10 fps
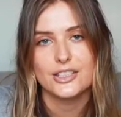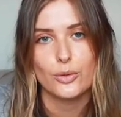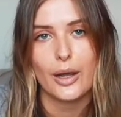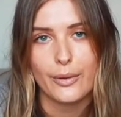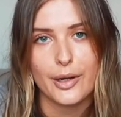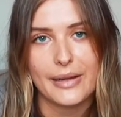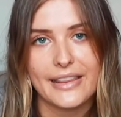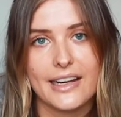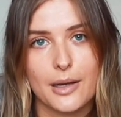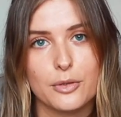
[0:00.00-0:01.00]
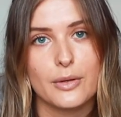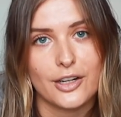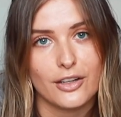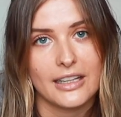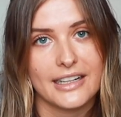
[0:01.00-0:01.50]
do I want to be the number
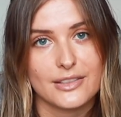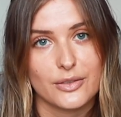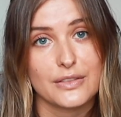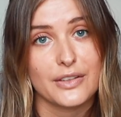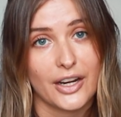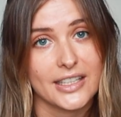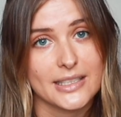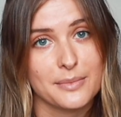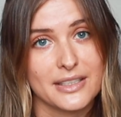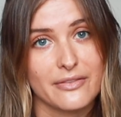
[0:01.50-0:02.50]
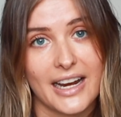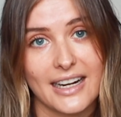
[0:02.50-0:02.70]
one online source for Cody Simpson